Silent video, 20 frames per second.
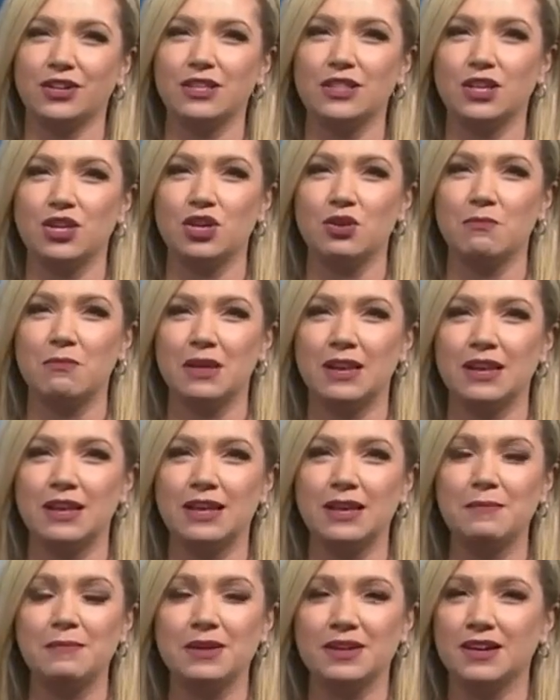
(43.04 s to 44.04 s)
in the
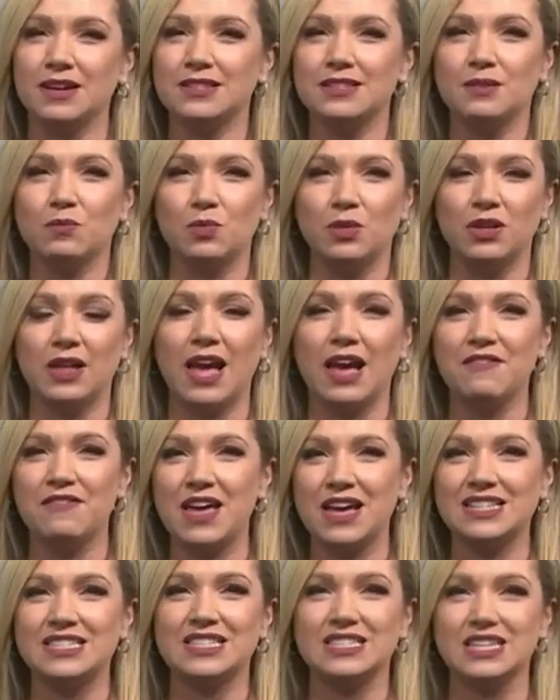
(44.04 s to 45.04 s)
humidity because it will have
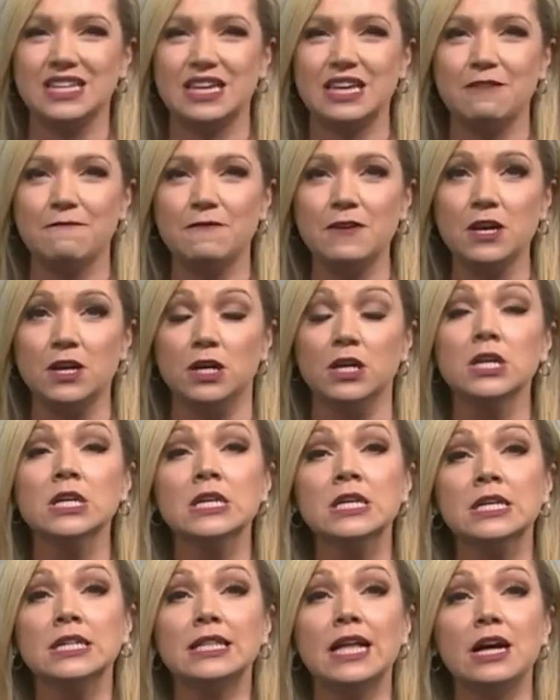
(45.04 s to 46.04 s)
that sticky feel.
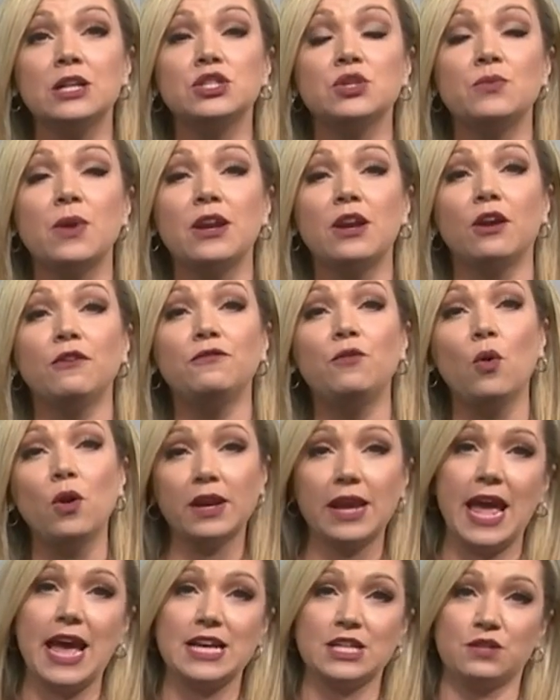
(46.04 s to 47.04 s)
Clouds and radar
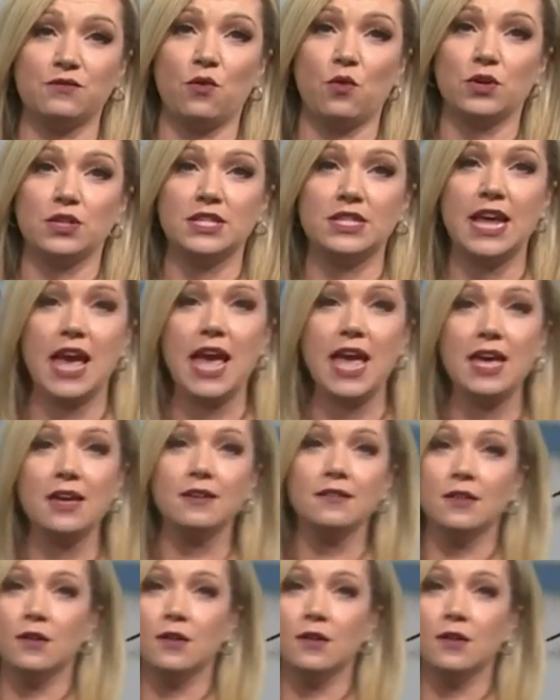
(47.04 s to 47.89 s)
forecast for today,